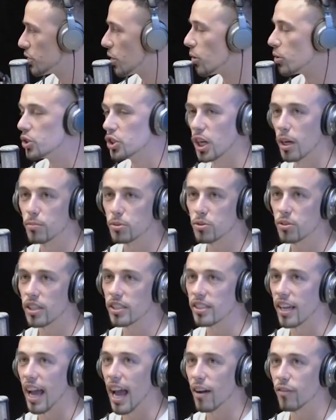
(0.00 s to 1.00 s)
gonna jump straight
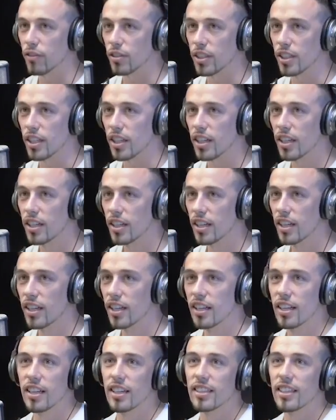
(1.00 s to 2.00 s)
to Africa.
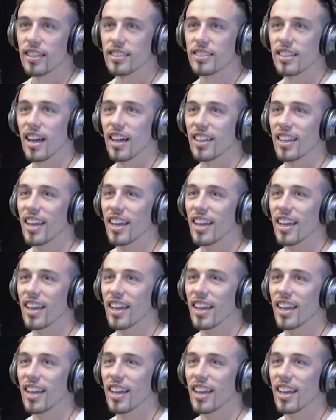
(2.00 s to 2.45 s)
That's not.